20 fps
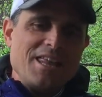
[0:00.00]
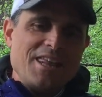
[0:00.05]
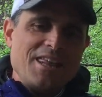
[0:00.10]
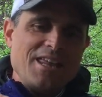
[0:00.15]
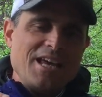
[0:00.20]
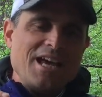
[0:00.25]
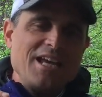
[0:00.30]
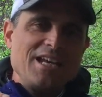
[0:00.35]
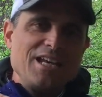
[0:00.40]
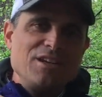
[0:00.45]

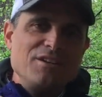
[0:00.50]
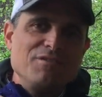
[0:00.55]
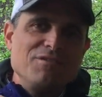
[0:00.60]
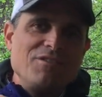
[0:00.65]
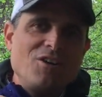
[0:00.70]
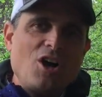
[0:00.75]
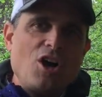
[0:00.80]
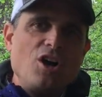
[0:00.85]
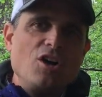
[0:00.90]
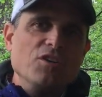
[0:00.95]
that
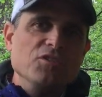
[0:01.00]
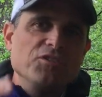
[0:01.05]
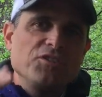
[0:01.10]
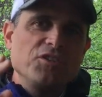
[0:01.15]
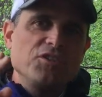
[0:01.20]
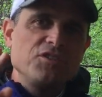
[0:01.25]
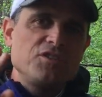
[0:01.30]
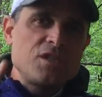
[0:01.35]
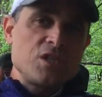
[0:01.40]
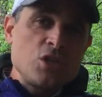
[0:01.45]
involves
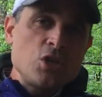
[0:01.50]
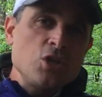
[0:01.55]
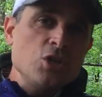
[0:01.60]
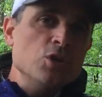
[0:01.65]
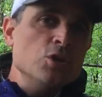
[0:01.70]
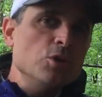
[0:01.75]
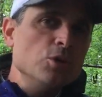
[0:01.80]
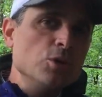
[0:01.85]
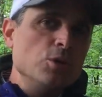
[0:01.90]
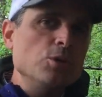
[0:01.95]

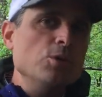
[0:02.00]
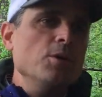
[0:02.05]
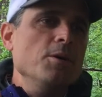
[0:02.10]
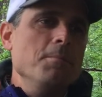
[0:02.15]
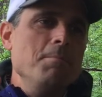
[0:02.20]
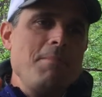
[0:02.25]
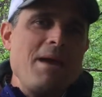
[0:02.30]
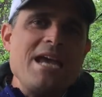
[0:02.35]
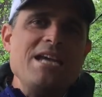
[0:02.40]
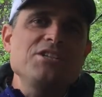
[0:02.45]
two
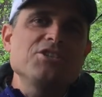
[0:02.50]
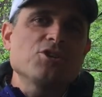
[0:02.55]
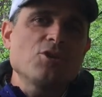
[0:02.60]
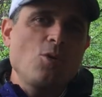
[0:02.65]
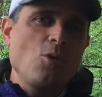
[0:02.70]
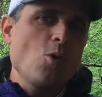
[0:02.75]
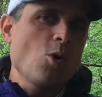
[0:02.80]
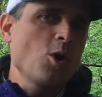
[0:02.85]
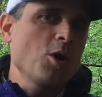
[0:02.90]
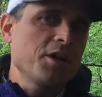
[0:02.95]
major
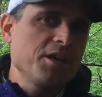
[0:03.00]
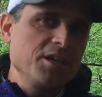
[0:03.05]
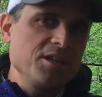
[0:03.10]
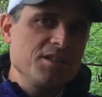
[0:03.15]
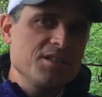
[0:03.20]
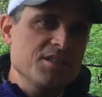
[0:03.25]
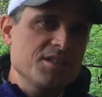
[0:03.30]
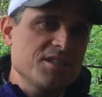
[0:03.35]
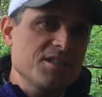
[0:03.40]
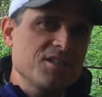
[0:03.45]

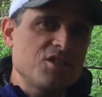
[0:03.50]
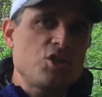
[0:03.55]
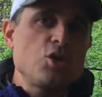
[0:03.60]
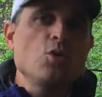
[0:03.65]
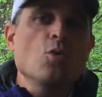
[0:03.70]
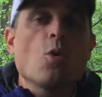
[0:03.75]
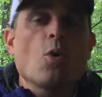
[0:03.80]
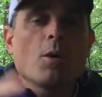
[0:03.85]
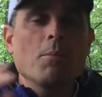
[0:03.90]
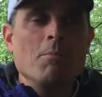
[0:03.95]
organs,
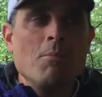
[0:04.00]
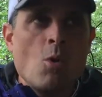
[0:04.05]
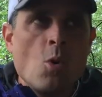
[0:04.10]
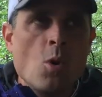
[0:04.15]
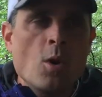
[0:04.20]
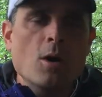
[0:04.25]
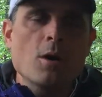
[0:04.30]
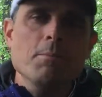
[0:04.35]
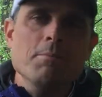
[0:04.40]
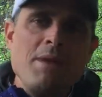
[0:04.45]
two or
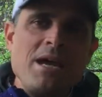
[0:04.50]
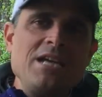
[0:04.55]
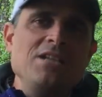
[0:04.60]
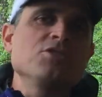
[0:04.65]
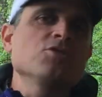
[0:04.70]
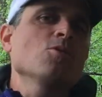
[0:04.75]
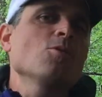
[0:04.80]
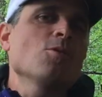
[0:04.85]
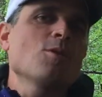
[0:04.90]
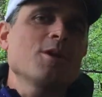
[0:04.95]
more
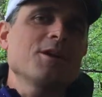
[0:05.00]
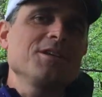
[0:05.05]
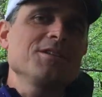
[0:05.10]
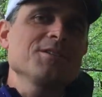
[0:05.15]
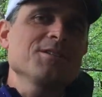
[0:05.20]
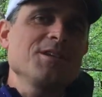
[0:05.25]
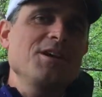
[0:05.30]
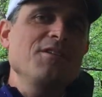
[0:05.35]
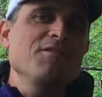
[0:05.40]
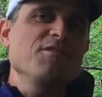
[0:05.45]
major
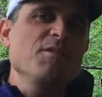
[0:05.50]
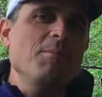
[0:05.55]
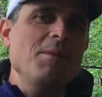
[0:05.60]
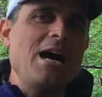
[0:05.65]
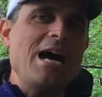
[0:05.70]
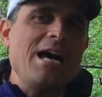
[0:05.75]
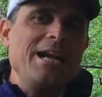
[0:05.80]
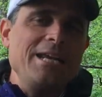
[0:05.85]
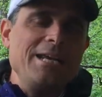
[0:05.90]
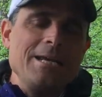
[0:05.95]
organs of the
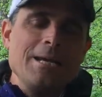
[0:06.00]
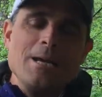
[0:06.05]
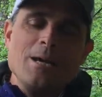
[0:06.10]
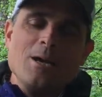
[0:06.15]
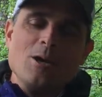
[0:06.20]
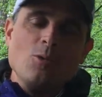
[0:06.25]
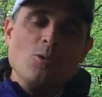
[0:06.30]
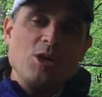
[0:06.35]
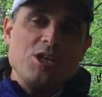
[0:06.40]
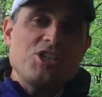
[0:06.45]
body,
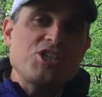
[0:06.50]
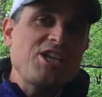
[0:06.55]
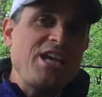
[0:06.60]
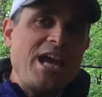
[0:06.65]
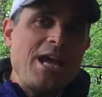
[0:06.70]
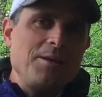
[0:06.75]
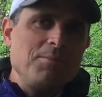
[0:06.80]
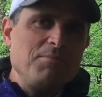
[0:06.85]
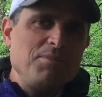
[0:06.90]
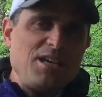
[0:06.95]
which
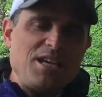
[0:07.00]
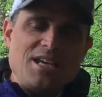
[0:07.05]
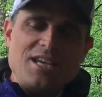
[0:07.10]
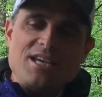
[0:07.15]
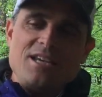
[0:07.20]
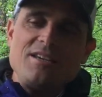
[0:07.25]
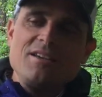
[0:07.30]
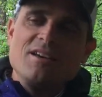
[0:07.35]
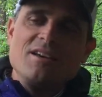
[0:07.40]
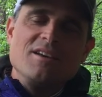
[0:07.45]
can
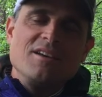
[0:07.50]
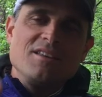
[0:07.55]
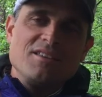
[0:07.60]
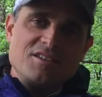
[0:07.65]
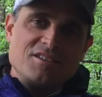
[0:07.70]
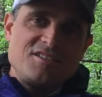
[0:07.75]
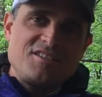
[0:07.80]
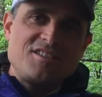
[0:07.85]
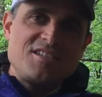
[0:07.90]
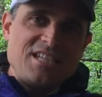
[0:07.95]
be
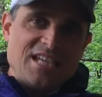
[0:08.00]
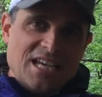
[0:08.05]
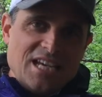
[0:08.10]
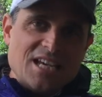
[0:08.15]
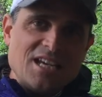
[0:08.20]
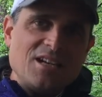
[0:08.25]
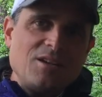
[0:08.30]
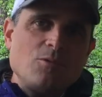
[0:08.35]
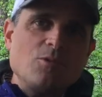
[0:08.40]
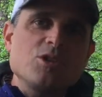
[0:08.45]
the
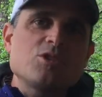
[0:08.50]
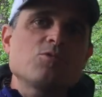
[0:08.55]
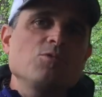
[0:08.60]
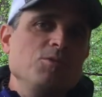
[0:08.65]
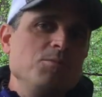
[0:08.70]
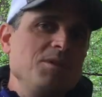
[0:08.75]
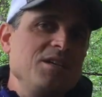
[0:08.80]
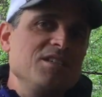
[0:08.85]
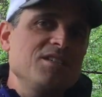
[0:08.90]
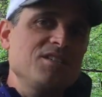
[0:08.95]
skin, which
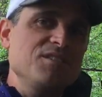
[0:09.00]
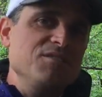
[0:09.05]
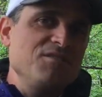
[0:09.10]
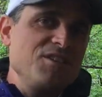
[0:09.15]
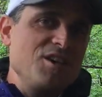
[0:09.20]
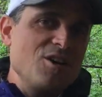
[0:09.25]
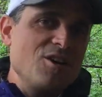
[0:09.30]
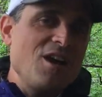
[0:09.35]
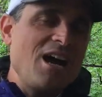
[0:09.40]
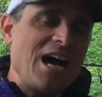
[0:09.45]
would be
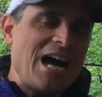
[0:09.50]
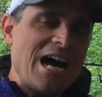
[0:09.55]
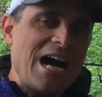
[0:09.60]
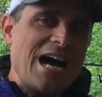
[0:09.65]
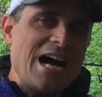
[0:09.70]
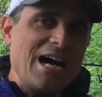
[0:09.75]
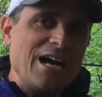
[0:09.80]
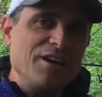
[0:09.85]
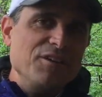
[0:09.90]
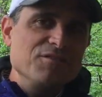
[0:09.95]
severe
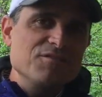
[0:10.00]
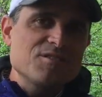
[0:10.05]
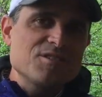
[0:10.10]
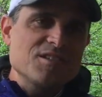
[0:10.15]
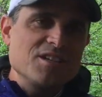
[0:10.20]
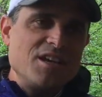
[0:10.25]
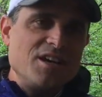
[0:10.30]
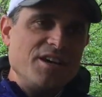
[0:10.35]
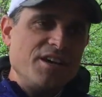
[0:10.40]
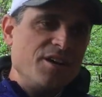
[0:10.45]

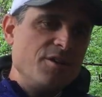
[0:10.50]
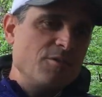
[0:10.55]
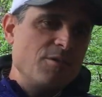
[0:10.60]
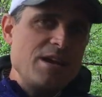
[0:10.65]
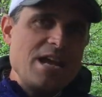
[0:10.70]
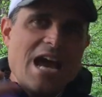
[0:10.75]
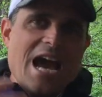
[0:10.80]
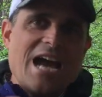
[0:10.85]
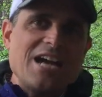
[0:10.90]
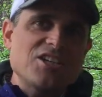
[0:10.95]
hives, a
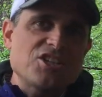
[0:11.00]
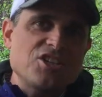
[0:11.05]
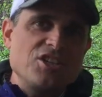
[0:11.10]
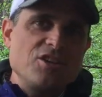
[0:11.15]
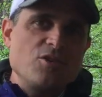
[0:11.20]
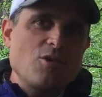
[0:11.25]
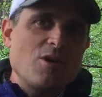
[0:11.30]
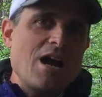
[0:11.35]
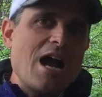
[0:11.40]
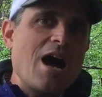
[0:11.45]

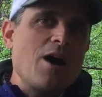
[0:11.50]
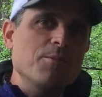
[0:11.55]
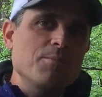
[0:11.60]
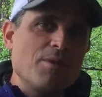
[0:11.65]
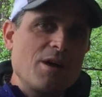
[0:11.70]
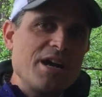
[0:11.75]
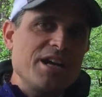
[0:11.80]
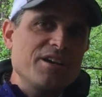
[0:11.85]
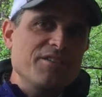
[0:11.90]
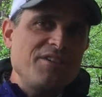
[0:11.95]
reaction or
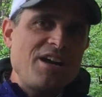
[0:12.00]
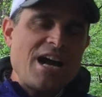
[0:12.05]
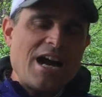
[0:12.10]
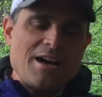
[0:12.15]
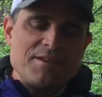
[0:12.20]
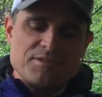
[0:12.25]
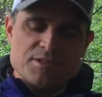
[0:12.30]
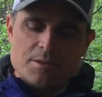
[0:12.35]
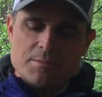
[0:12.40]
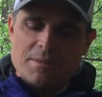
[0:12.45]
outbreak of
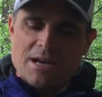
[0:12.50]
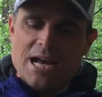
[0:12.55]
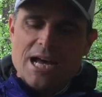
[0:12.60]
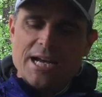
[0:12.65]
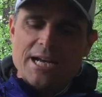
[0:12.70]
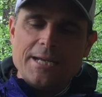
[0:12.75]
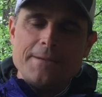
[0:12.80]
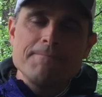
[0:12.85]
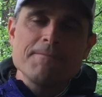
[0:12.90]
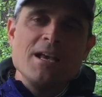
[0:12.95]
hives in the
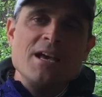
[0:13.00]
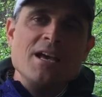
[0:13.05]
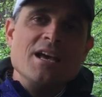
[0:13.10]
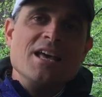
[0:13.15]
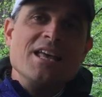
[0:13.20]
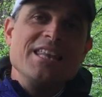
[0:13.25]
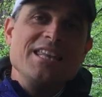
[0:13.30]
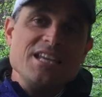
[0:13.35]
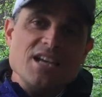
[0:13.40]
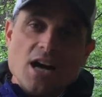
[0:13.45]
body,
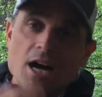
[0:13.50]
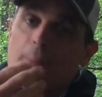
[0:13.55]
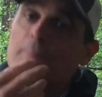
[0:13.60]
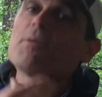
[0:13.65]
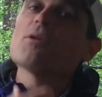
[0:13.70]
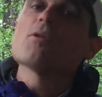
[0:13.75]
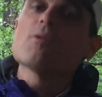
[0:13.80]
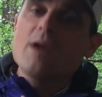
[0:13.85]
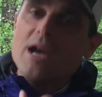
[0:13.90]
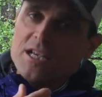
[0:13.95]
the
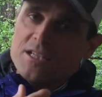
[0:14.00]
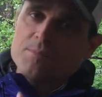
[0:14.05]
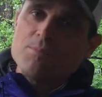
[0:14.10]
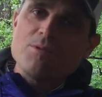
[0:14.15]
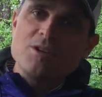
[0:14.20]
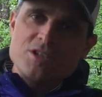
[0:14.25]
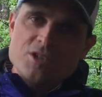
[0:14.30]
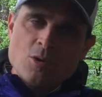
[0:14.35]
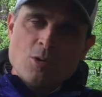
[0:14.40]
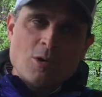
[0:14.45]
upper
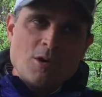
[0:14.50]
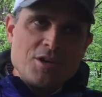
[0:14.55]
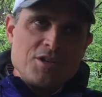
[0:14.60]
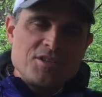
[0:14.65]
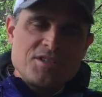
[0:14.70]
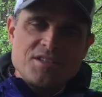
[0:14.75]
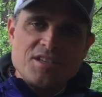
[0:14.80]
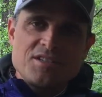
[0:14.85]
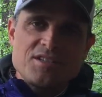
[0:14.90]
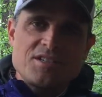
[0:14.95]
respiratory
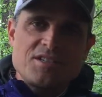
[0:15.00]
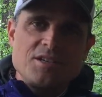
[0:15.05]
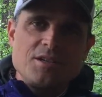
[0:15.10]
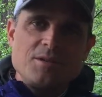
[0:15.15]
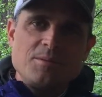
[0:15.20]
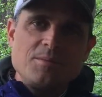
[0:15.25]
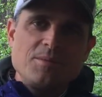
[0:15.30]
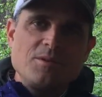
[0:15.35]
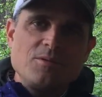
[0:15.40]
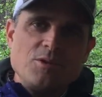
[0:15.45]

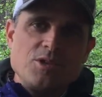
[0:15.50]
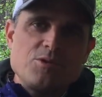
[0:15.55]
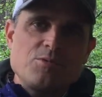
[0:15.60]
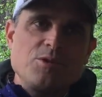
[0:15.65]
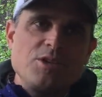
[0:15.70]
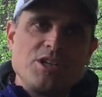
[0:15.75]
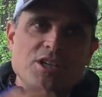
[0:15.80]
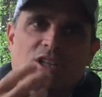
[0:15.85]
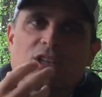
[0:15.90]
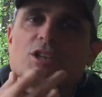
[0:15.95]
system, which
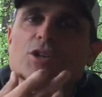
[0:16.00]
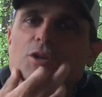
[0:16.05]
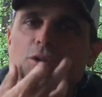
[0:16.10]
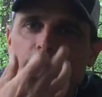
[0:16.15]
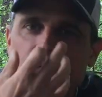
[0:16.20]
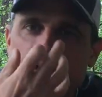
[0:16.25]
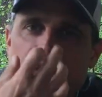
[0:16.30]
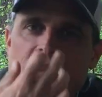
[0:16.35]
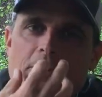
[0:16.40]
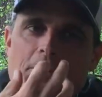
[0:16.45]
would
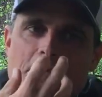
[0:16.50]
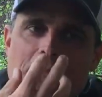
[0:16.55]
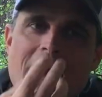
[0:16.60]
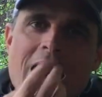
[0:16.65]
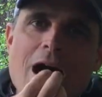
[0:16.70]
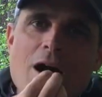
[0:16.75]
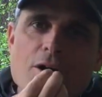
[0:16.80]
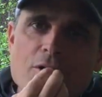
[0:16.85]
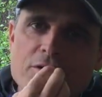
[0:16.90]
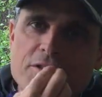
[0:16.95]
include the
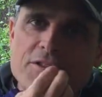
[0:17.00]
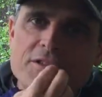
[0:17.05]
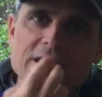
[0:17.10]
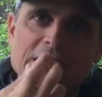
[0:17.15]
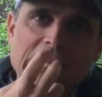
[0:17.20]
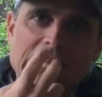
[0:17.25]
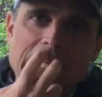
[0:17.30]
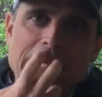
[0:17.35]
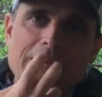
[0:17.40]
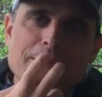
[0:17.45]
mouth,
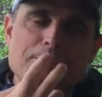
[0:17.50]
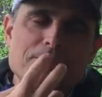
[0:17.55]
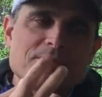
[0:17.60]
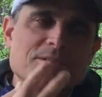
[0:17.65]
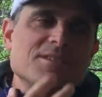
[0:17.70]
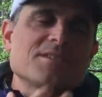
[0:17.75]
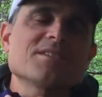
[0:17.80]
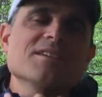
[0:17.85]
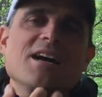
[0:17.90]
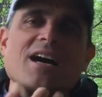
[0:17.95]

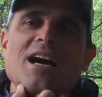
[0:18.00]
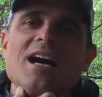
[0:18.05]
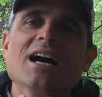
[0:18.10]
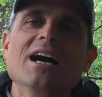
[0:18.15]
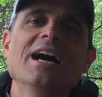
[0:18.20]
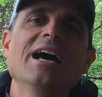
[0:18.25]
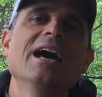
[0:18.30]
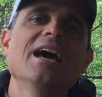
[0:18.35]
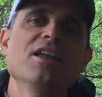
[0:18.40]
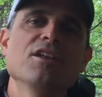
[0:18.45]
lips,
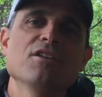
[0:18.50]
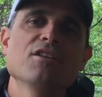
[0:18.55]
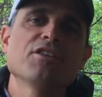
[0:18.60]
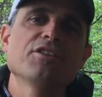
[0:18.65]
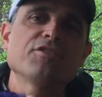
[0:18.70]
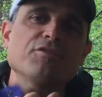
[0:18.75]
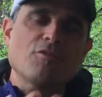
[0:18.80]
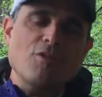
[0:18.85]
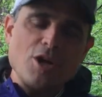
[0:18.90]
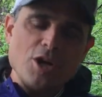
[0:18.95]
and
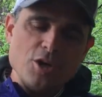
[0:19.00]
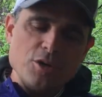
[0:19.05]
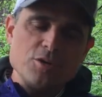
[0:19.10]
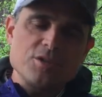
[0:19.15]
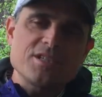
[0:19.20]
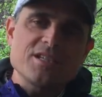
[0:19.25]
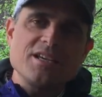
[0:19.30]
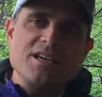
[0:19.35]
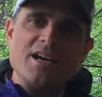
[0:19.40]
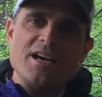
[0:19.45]

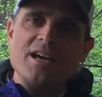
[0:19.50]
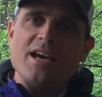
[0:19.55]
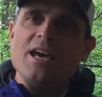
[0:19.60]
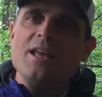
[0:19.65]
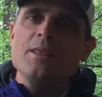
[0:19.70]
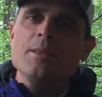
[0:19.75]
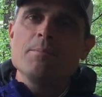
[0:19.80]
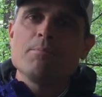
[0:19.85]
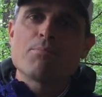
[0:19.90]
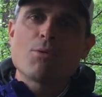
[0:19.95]
throat,
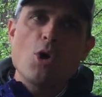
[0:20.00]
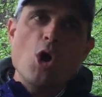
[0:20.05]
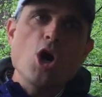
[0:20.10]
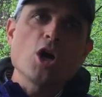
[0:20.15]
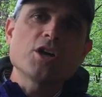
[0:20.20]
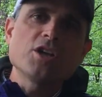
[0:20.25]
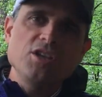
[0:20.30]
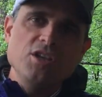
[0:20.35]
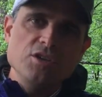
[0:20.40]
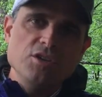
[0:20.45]
and
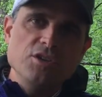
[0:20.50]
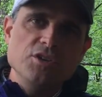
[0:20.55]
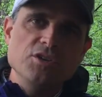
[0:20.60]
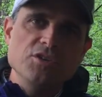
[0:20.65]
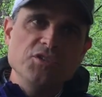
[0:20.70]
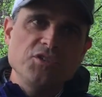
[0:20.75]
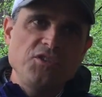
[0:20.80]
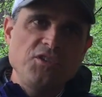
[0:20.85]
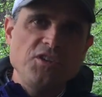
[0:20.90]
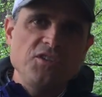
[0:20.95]
bronchial
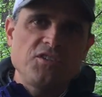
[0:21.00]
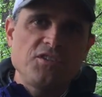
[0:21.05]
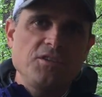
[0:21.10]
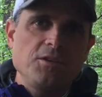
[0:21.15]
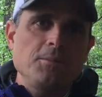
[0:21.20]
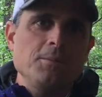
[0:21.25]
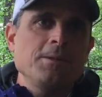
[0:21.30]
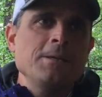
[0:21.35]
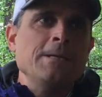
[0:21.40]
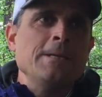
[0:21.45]

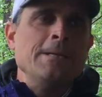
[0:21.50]
system,